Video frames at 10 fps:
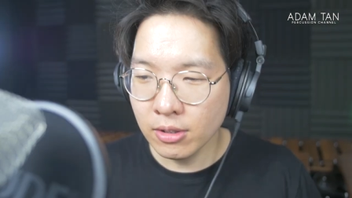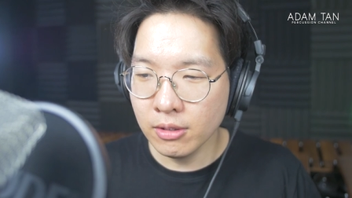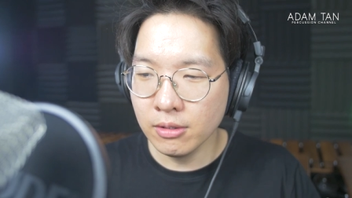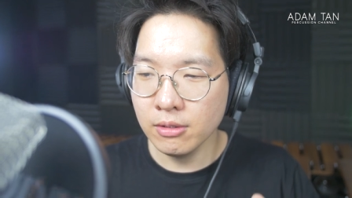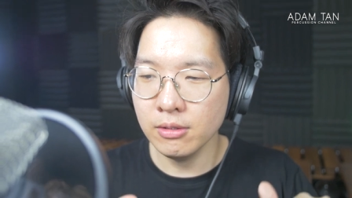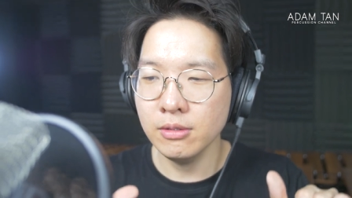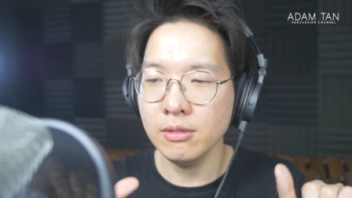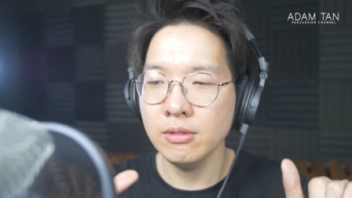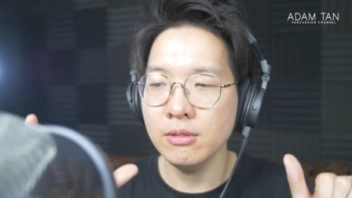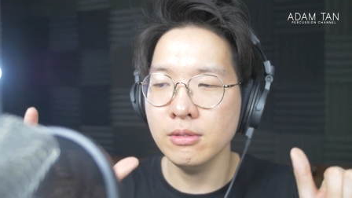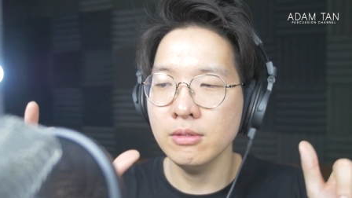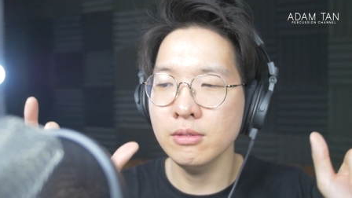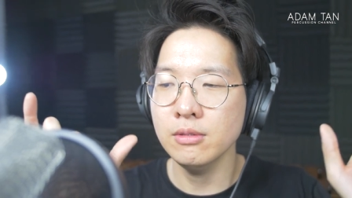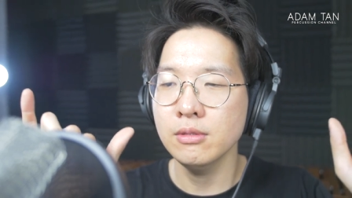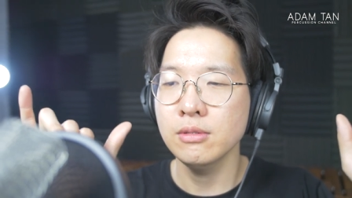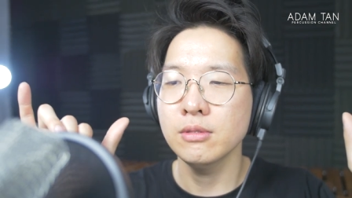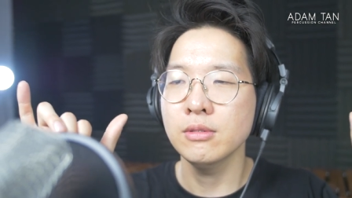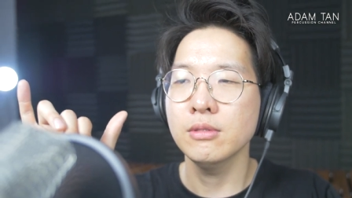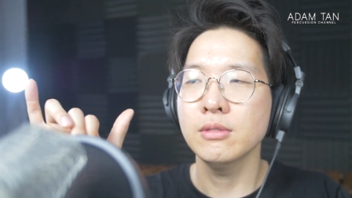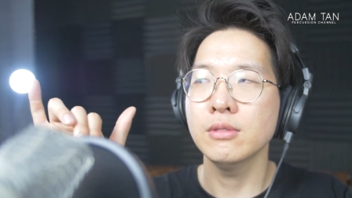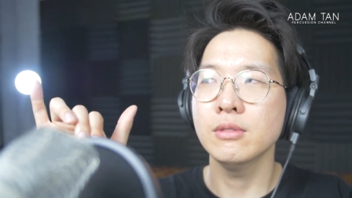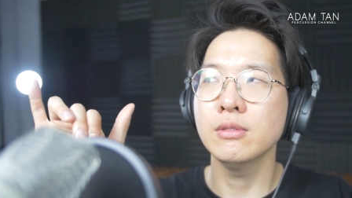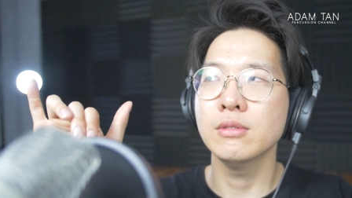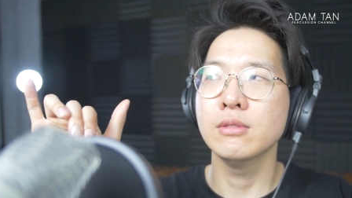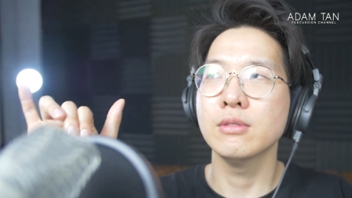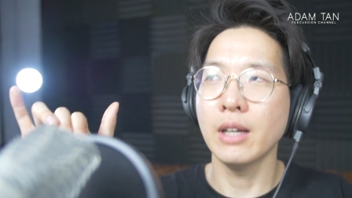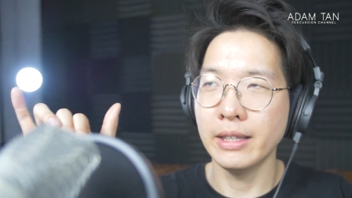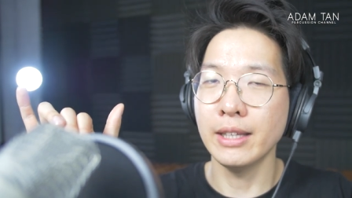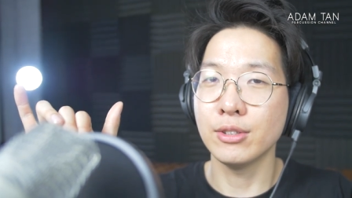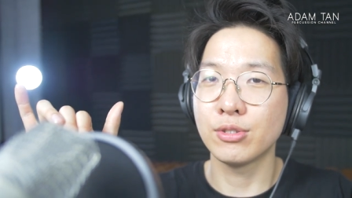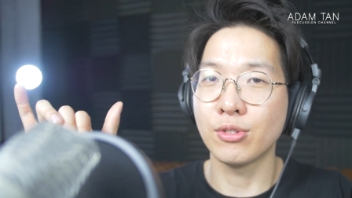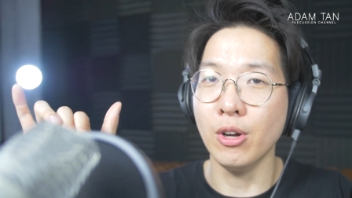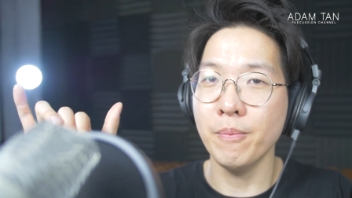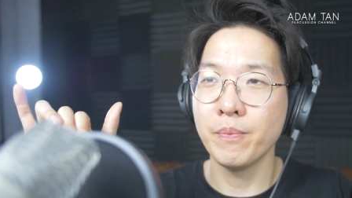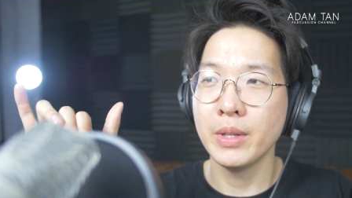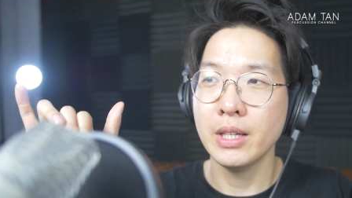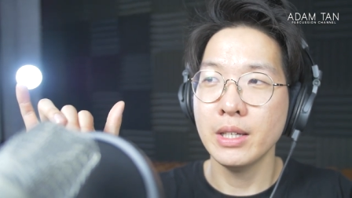dun, and then you stop,